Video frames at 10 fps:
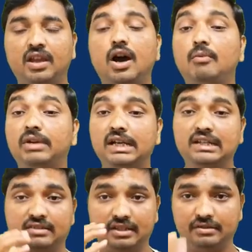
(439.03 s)
how many
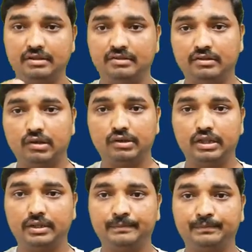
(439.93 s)
distinctions are
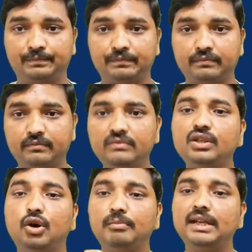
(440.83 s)
there,
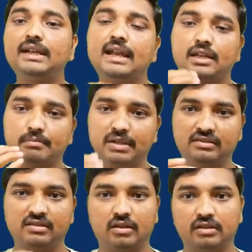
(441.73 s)
how many 90
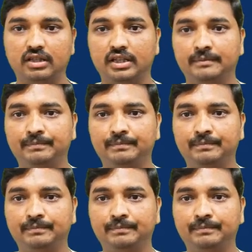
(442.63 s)
plus are there,